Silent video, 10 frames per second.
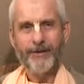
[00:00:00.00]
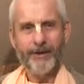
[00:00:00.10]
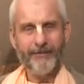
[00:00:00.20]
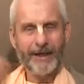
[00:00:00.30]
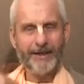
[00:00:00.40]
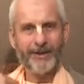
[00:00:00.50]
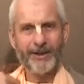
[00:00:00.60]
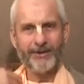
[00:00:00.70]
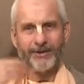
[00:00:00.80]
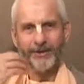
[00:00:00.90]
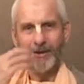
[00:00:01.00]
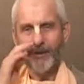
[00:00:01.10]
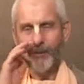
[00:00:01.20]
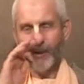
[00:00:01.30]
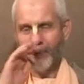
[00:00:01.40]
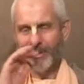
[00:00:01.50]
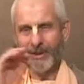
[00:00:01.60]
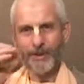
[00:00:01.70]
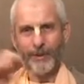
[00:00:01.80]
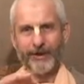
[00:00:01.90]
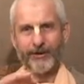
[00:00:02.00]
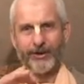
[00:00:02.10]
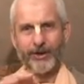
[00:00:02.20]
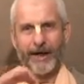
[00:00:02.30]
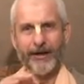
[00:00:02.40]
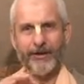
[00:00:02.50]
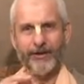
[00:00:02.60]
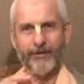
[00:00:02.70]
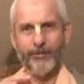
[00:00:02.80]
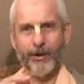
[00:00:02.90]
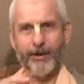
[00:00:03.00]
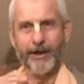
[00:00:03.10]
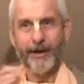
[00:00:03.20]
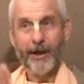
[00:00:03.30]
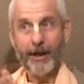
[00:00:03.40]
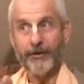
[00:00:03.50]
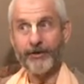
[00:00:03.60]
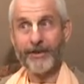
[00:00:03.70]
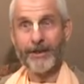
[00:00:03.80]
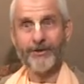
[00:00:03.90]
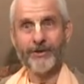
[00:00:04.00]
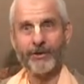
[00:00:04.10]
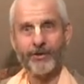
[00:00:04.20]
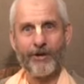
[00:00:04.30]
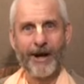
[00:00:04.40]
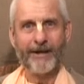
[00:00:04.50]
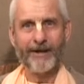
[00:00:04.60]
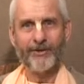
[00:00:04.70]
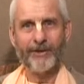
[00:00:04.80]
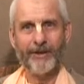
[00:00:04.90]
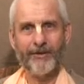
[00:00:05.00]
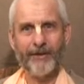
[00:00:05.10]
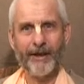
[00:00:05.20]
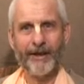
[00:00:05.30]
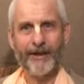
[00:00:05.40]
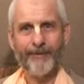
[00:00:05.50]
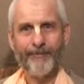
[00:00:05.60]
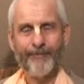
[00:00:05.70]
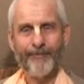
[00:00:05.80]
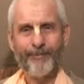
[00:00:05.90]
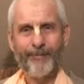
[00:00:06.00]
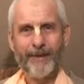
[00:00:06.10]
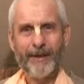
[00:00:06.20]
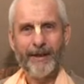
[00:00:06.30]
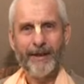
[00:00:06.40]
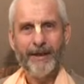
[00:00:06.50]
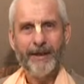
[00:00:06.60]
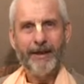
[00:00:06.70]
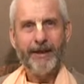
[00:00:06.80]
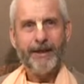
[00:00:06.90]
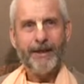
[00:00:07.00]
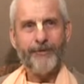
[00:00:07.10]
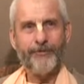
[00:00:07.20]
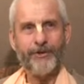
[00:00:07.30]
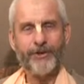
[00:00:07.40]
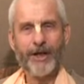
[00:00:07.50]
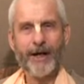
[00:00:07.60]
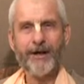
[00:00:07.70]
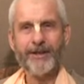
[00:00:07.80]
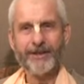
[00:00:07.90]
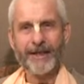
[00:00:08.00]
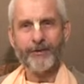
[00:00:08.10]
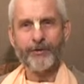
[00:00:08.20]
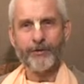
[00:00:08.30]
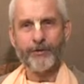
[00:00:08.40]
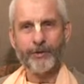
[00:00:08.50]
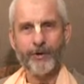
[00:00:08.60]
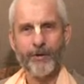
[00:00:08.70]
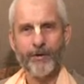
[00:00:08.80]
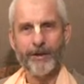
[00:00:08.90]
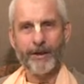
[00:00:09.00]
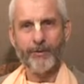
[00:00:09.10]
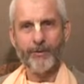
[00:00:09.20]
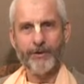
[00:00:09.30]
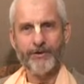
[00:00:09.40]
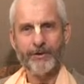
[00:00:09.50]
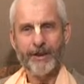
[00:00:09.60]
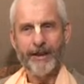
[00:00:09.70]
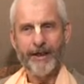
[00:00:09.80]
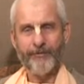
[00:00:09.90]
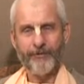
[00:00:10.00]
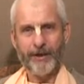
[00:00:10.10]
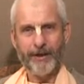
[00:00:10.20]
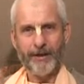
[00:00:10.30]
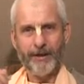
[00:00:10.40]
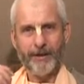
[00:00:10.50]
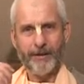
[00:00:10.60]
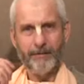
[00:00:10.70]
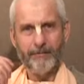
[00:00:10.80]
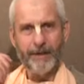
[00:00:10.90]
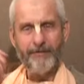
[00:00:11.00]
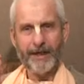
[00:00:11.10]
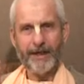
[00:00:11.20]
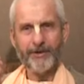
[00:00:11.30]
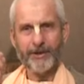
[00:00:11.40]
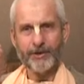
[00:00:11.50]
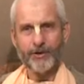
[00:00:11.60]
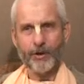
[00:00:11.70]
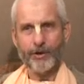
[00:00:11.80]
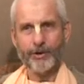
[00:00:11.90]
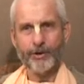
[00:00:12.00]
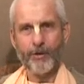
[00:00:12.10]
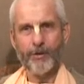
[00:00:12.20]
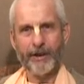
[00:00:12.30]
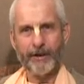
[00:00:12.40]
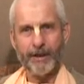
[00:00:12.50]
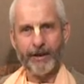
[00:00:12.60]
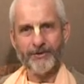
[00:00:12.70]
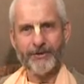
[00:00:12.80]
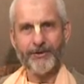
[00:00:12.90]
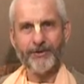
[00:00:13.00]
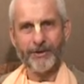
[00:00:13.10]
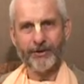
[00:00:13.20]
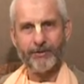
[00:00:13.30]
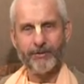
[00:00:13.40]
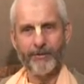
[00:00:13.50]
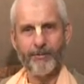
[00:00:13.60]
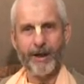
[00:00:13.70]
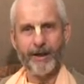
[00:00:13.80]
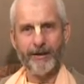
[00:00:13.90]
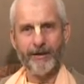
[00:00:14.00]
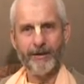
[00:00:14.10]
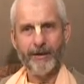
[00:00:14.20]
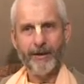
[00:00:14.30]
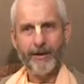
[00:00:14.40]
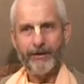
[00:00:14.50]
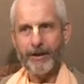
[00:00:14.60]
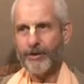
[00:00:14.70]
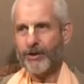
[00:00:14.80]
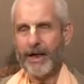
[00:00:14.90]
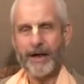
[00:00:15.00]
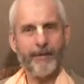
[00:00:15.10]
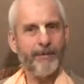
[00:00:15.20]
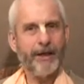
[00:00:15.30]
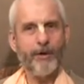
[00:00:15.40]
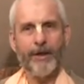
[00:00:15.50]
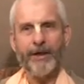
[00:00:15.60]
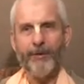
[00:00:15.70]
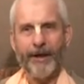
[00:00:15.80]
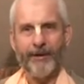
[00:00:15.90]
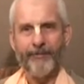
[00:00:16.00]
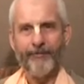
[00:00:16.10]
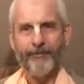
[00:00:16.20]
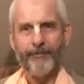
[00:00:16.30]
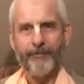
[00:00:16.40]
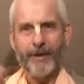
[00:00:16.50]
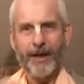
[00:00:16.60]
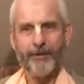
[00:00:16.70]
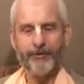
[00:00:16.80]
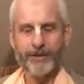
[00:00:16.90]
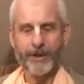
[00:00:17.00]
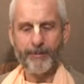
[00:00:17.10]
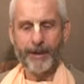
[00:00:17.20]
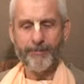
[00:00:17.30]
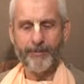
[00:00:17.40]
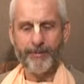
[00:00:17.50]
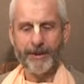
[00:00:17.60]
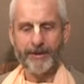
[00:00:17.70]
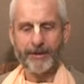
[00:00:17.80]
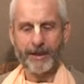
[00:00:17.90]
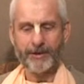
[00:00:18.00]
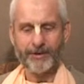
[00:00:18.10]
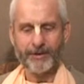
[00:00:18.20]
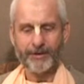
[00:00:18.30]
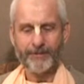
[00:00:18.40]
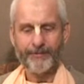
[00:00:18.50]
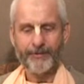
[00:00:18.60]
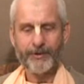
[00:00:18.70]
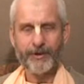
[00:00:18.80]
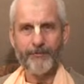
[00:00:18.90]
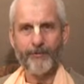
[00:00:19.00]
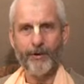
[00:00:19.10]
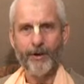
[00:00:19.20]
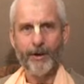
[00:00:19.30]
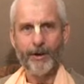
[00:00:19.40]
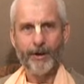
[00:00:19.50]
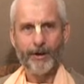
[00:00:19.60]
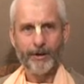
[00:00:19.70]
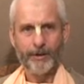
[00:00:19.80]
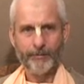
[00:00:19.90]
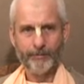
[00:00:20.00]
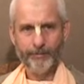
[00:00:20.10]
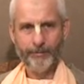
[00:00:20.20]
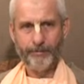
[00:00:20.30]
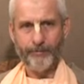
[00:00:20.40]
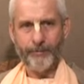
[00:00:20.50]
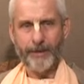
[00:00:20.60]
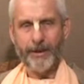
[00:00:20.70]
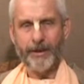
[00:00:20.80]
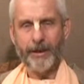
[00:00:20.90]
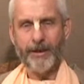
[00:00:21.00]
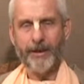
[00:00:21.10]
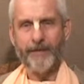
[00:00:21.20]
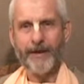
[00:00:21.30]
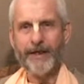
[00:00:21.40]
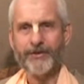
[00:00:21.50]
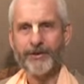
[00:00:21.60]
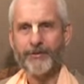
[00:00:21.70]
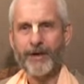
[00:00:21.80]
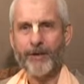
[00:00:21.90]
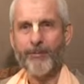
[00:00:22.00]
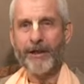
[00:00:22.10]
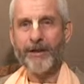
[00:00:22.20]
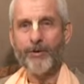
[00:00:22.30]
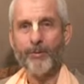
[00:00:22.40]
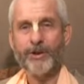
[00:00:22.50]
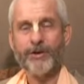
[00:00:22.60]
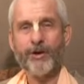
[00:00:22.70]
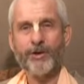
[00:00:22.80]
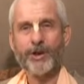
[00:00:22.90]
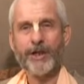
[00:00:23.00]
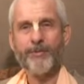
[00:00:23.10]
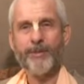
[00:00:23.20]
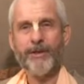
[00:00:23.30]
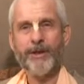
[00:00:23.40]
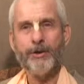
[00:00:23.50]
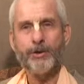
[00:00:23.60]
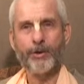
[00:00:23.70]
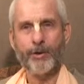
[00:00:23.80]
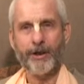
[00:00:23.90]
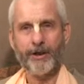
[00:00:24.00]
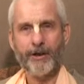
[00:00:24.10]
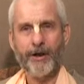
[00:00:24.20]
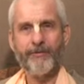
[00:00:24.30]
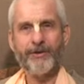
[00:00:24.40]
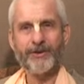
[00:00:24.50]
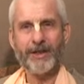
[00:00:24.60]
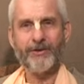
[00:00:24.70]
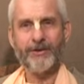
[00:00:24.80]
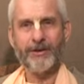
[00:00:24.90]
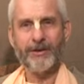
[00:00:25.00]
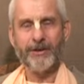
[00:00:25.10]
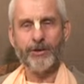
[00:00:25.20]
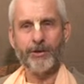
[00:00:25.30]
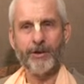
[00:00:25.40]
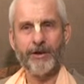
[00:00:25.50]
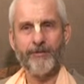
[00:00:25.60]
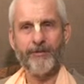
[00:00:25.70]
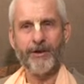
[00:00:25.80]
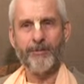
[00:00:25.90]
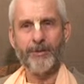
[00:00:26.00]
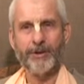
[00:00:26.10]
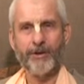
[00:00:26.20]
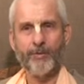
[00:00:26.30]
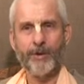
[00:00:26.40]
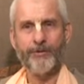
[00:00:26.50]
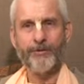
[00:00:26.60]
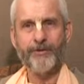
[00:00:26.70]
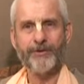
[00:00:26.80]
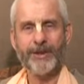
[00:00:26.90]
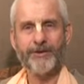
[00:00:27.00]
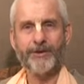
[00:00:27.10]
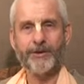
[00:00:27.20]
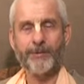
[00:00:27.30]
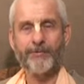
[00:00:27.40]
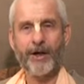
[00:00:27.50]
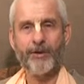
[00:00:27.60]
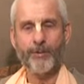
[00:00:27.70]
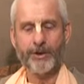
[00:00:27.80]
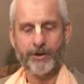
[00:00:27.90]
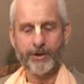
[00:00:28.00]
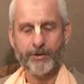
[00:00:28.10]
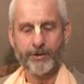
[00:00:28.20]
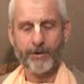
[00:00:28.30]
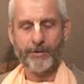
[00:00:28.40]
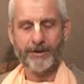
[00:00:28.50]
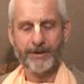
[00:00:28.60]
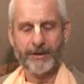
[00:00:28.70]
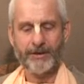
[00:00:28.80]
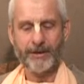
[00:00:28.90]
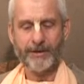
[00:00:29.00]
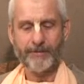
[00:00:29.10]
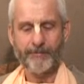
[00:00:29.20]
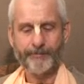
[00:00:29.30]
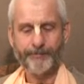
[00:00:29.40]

The living entity we're situated on the chariot of the body, and the senses are dragging us here and there. If the chariot is out of control, in other words, if the living entity is not controlling the senses through the mind, then the chariot may go anywhere, and the result may be disastrous. So therefore, in the Vedas it's recommended that we should not try to be the enjoyer of the senses, the enjoyer of the material world through the senses, but rather we should control the senses.